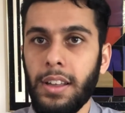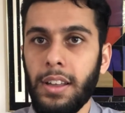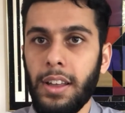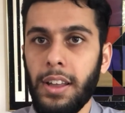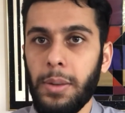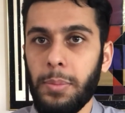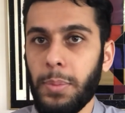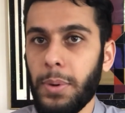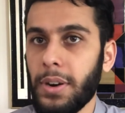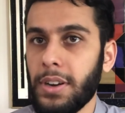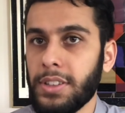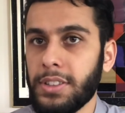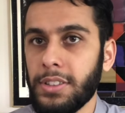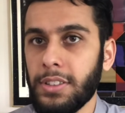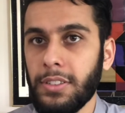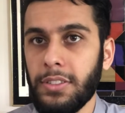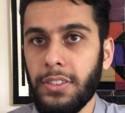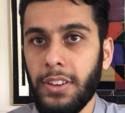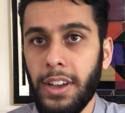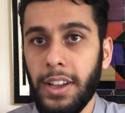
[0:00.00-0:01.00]
and
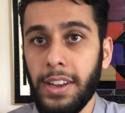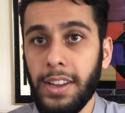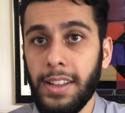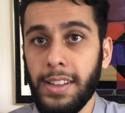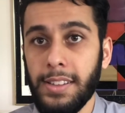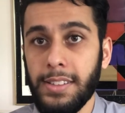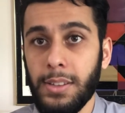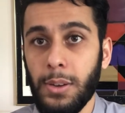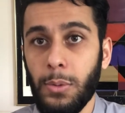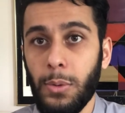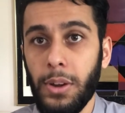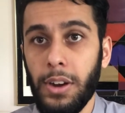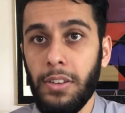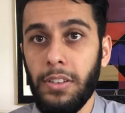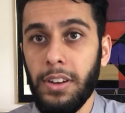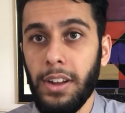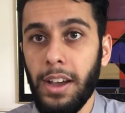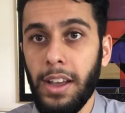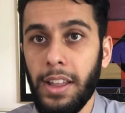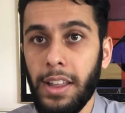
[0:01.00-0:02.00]
personal finance and
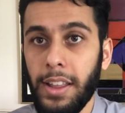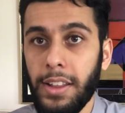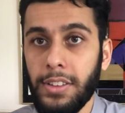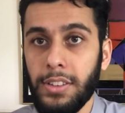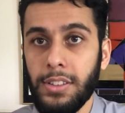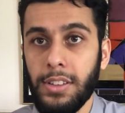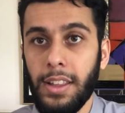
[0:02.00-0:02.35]
whatever not.